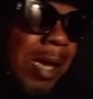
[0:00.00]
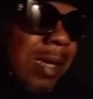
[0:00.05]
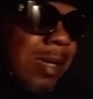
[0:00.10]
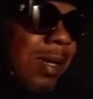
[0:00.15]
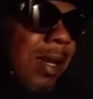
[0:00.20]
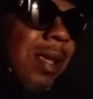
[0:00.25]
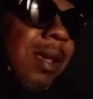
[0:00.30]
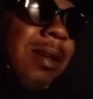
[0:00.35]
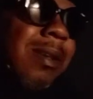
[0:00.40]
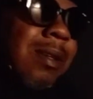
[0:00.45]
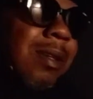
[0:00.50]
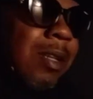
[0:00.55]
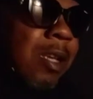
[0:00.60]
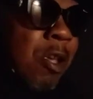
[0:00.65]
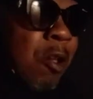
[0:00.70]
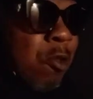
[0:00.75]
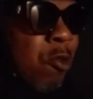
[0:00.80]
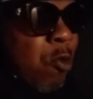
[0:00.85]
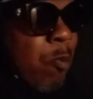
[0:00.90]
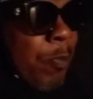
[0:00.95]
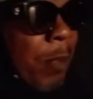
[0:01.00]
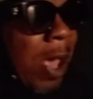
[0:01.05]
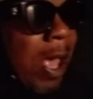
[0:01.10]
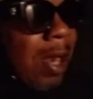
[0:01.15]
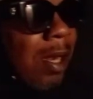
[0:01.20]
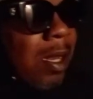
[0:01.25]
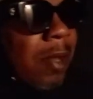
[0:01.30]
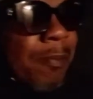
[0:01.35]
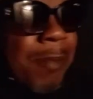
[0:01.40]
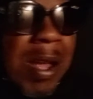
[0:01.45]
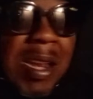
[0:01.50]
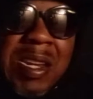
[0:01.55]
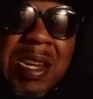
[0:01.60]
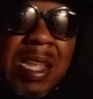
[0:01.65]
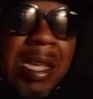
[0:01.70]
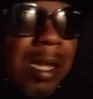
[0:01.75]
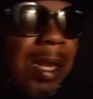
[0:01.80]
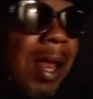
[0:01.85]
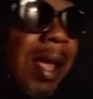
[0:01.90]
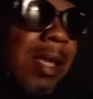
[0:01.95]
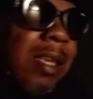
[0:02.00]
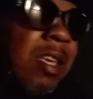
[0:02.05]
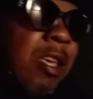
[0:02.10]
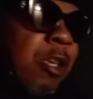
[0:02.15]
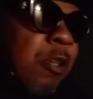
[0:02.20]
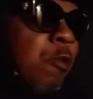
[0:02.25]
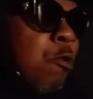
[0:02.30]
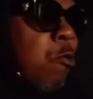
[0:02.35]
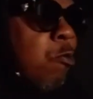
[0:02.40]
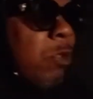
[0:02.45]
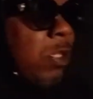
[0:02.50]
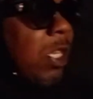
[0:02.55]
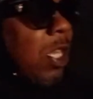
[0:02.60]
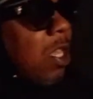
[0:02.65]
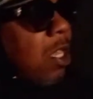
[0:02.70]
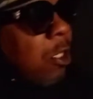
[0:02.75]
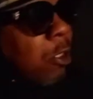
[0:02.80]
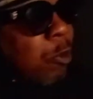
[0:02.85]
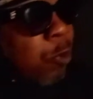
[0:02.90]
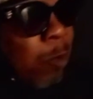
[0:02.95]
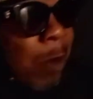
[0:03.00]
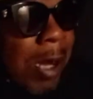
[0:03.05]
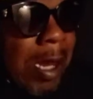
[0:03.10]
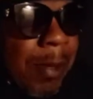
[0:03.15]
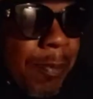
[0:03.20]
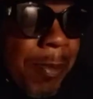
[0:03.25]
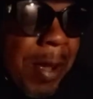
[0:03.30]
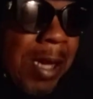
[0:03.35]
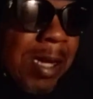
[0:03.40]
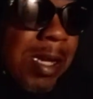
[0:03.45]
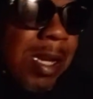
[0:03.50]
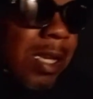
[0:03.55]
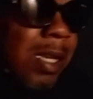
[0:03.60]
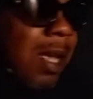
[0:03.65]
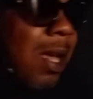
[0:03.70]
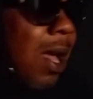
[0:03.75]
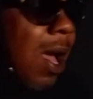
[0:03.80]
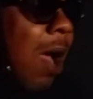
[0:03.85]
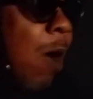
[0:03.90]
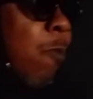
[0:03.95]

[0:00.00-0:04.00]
my nigga, you battling my nigga, like you did great, my nigga.